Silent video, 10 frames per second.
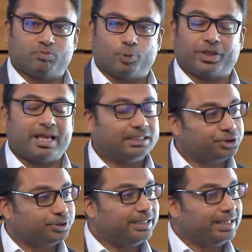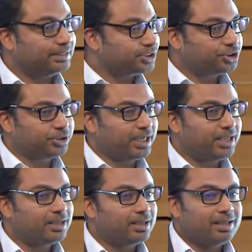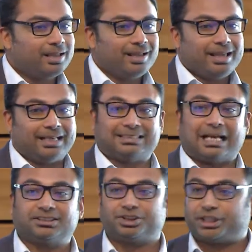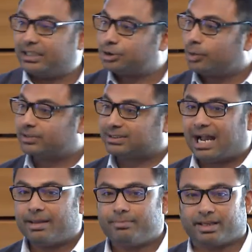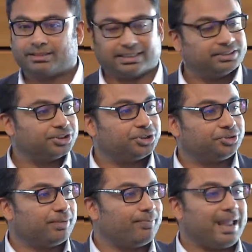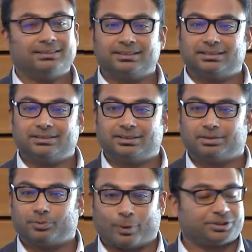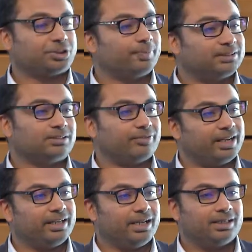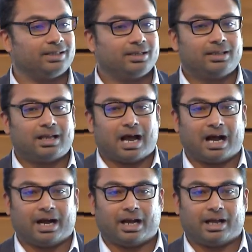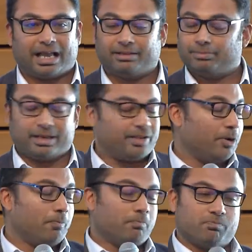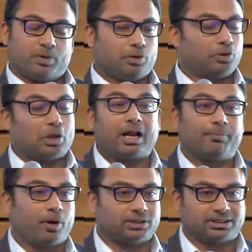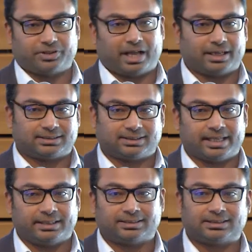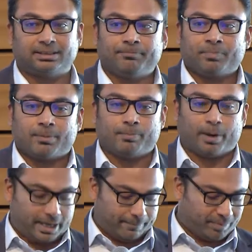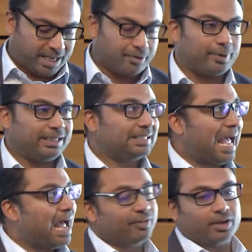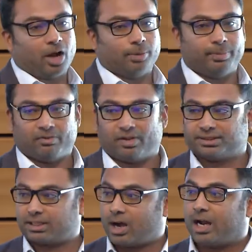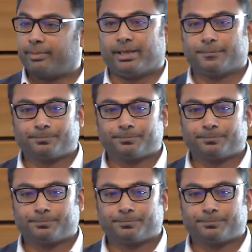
with a history in industry, has had to change over time because industry abandoned Western Pennsylvania and a lot of parts of the United States, but it wreaked havoc on Millvale's economy.